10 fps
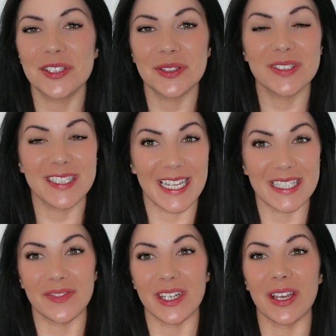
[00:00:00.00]
to
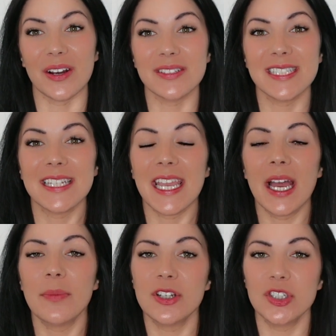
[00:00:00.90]
today's video. Today
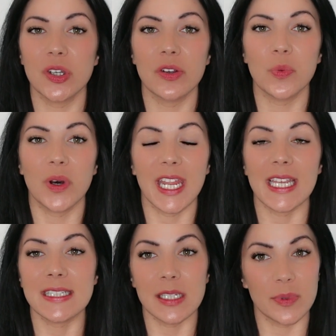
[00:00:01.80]
I'm going to show you what a
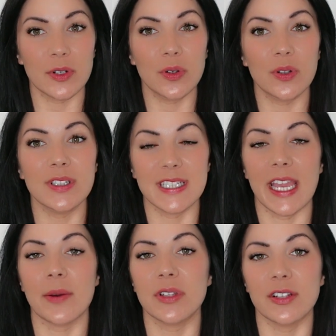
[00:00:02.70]
typical
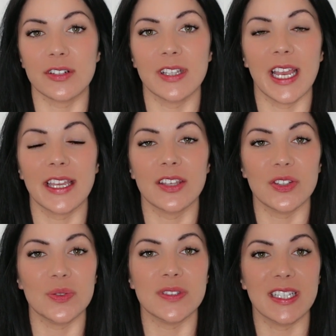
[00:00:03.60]
day would look like
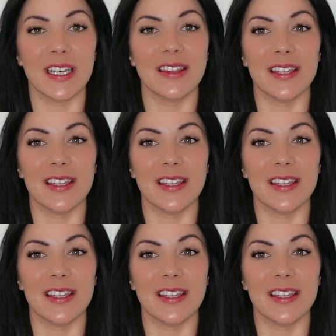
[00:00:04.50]
using